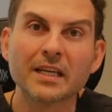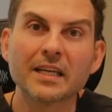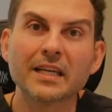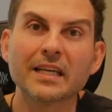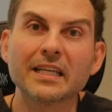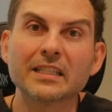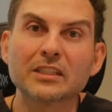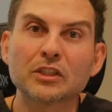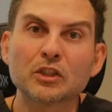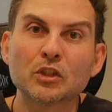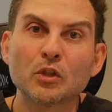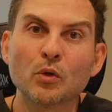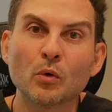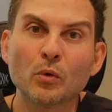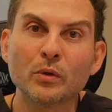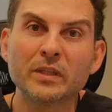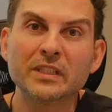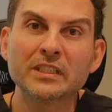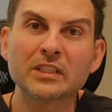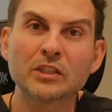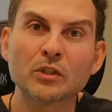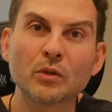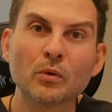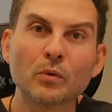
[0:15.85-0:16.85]
and slowly,
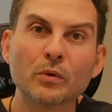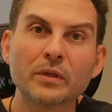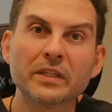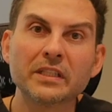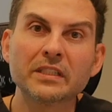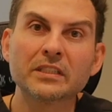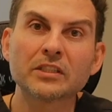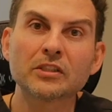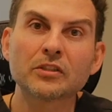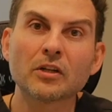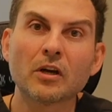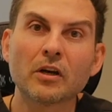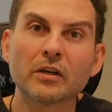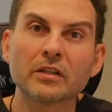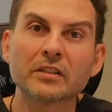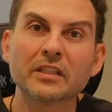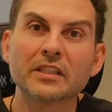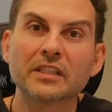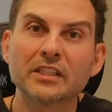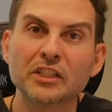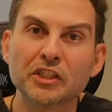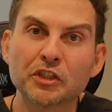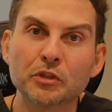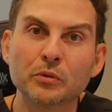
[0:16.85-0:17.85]
slowly start
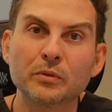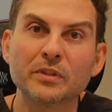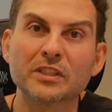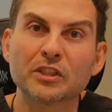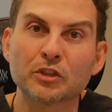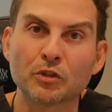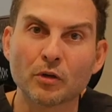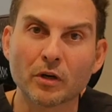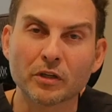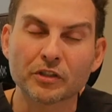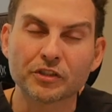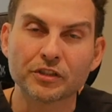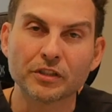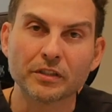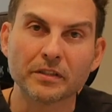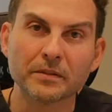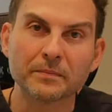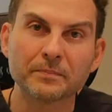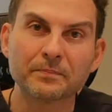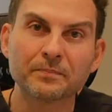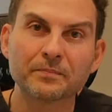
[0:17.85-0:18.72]
the tissue destruction.